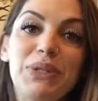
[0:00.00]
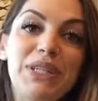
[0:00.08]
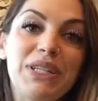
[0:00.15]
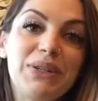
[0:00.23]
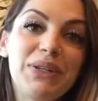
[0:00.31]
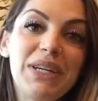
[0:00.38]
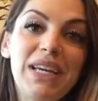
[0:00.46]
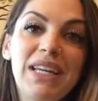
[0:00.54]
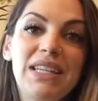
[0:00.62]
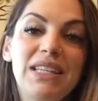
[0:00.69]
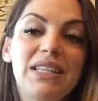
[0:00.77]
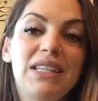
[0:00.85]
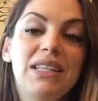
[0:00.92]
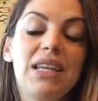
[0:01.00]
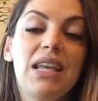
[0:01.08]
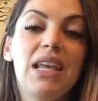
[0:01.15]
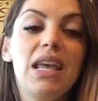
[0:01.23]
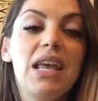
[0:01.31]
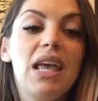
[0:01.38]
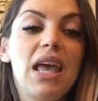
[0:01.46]
want to go ahead
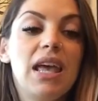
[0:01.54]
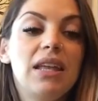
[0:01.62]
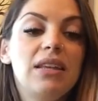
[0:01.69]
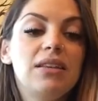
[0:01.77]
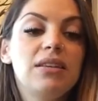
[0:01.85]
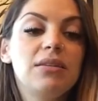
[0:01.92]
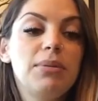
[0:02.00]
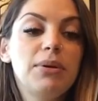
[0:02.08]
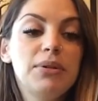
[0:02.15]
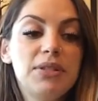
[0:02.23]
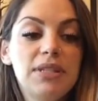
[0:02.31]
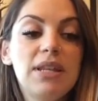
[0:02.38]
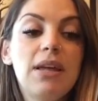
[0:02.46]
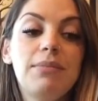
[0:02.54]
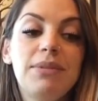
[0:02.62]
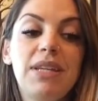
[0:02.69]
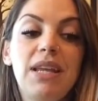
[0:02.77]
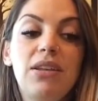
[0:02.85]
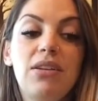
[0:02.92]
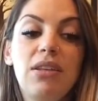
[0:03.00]
and post an
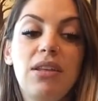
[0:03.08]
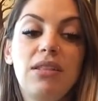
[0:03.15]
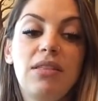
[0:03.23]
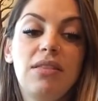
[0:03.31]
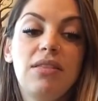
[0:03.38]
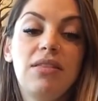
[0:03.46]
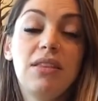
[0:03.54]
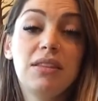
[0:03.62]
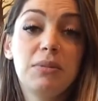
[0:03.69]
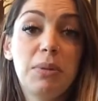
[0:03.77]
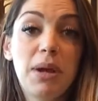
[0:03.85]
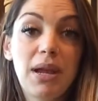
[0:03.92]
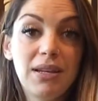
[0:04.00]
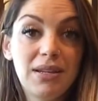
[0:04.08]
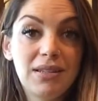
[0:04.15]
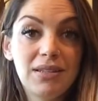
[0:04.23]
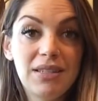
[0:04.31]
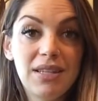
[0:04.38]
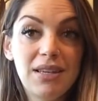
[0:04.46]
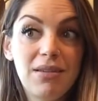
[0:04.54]
update in this
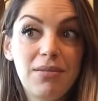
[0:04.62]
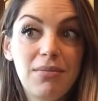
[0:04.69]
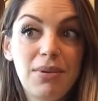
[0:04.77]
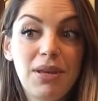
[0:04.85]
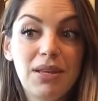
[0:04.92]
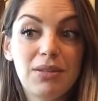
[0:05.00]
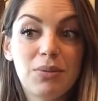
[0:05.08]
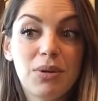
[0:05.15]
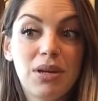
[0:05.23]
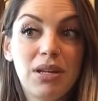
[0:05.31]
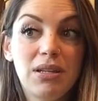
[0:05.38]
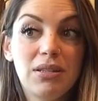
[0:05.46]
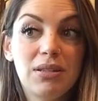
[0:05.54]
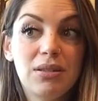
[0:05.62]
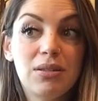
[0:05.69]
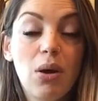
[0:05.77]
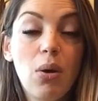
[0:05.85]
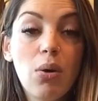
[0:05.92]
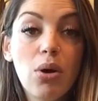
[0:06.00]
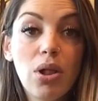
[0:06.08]
pregnancy because we're getting
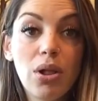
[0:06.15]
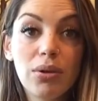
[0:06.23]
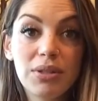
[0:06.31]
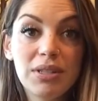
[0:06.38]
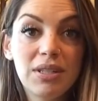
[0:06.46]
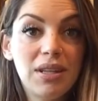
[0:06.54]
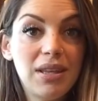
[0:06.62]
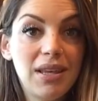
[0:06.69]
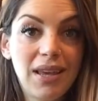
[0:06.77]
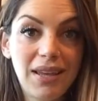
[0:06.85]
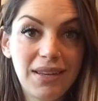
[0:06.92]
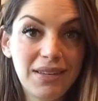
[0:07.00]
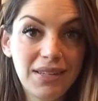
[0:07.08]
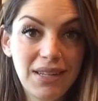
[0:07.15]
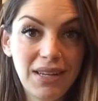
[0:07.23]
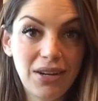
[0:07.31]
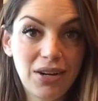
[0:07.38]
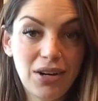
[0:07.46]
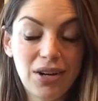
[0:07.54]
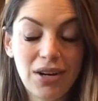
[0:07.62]
so close to the end
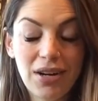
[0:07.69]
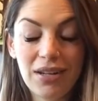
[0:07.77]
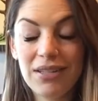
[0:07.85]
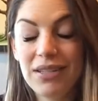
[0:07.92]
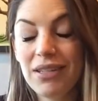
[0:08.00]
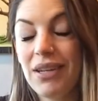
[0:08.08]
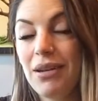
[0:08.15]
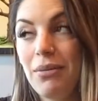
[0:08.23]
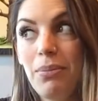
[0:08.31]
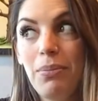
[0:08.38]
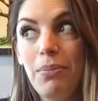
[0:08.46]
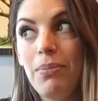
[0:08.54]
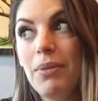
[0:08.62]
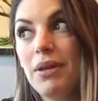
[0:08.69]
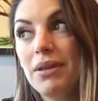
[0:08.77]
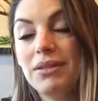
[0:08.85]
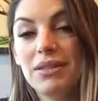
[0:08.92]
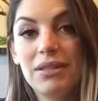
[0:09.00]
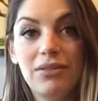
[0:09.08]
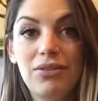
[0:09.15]
here.
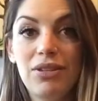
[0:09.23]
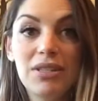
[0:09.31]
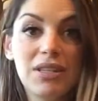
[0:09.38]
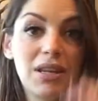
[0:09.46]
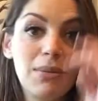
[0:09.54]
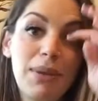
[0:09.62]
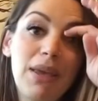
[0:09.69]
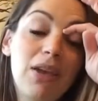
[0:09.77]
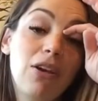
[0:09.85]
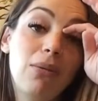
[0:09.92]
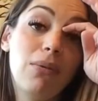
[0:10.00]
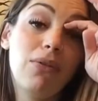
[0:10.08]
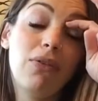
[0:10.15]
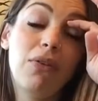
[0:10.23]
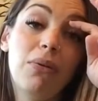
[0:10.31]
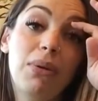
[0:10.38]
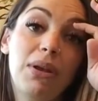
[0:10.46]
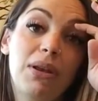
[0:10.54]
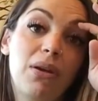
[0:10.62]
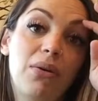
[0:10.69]
She's gonna be here before
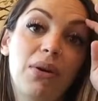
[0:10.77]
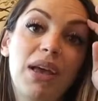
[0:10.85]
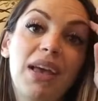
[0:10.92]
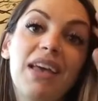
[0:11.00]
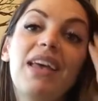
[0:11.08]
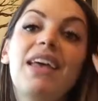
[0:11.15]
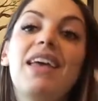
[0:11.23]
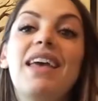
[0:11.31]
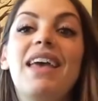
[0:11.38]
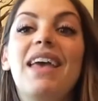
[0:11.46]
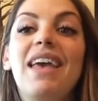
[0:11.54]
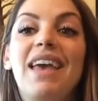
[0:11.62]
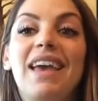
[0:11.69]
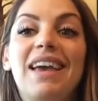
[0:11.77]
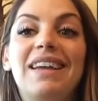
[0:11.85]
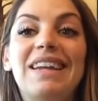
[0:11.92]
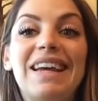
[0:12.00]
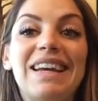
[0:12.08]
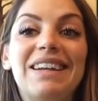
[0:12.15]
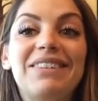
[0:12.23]
we know it,
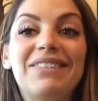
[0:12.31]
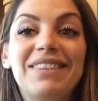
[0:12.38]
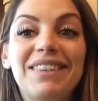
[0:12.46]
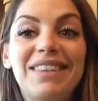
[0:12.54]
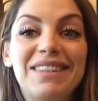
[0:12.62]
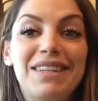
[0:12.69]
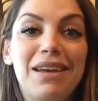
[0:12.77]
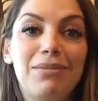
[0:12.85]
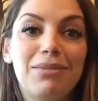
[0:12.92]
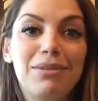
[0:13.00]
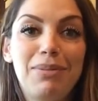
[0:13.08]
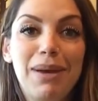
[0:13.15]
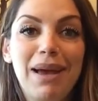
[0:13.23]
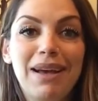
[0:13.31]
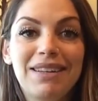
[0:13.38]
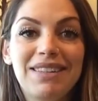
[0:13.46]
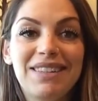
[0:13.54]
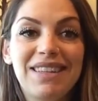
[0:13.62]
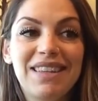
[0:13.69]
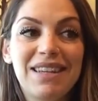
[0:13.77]
and I don't want the time to
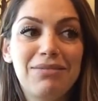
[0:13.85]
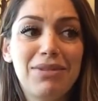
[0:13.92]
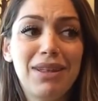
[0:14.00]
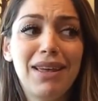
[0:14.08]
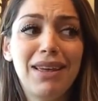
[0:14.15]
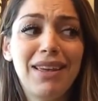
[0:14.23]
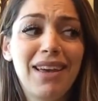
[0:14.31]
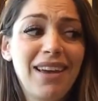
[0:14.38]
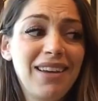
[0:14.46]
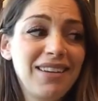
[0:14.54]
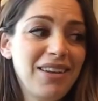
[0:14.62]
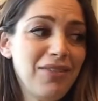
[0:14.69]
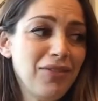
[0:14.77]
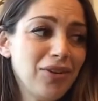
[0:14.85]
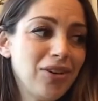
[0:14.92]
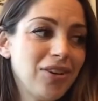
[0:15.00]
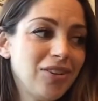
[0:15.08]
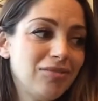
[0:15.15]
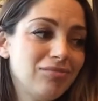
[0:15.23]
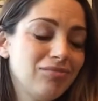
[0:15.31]
pass and then be like, I
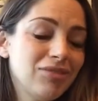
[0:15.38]
never